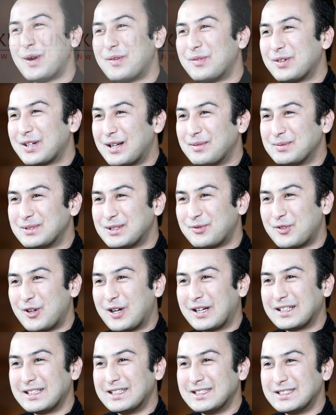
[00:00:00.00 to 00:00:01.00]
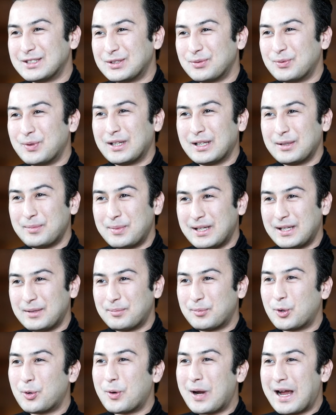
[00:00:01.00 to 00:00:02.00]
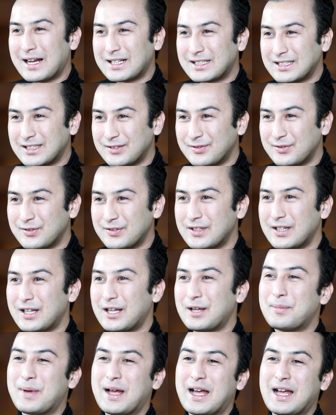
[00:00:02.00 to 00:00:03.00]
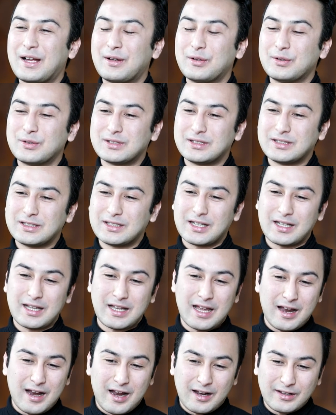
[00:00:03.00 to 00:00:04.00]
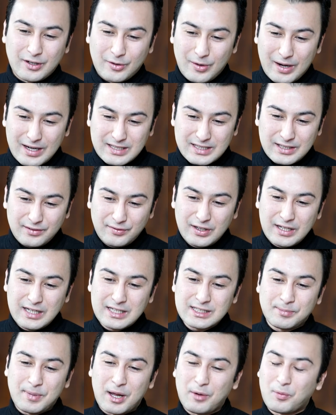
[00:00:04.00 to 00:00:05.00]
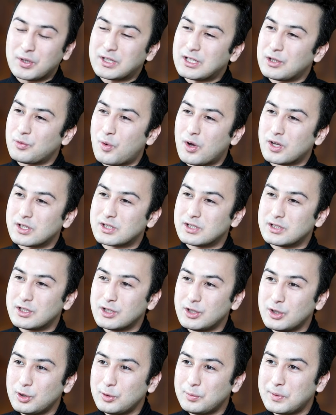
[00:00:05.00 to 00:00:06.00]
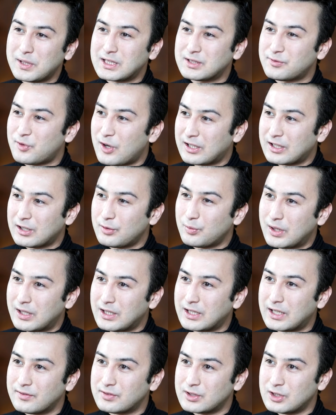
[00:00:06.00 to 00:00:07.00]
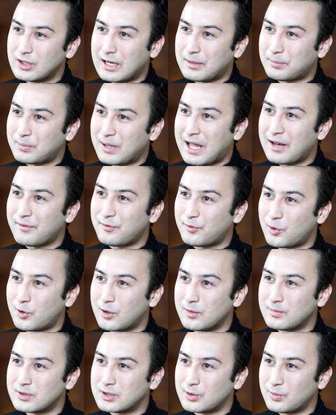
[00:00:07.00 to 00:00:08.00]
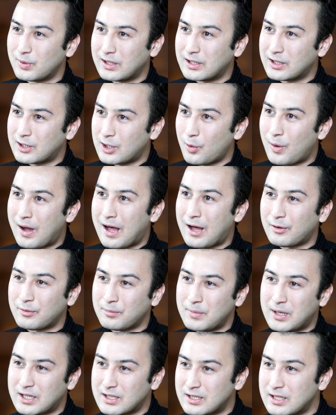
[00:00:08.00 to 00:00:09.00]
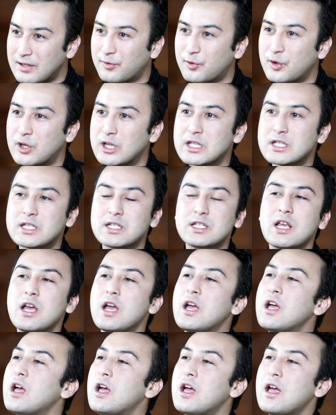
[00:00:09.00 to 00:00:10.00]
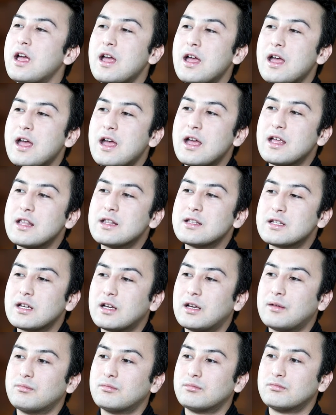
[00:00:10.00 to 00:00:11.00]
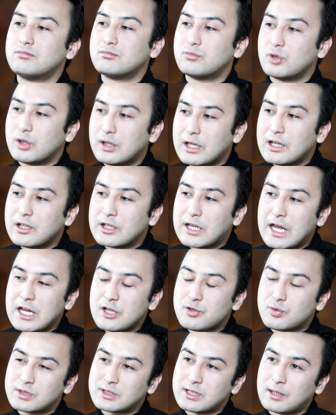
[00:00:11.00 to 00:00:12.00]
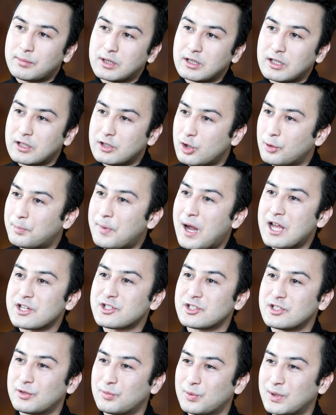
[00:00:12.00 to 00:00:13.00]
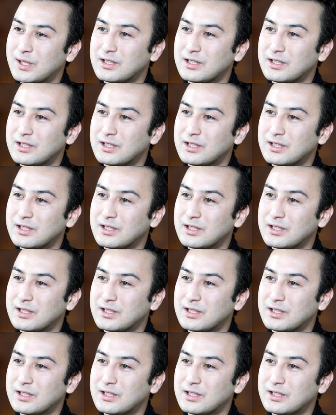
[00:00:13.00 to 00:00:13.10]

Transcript: whoever comes to Franklin to really be proactive about their activities, about what they want to do, because Franklin really gives you that platform to really go out, make a difference, and really engage with something that you're passionate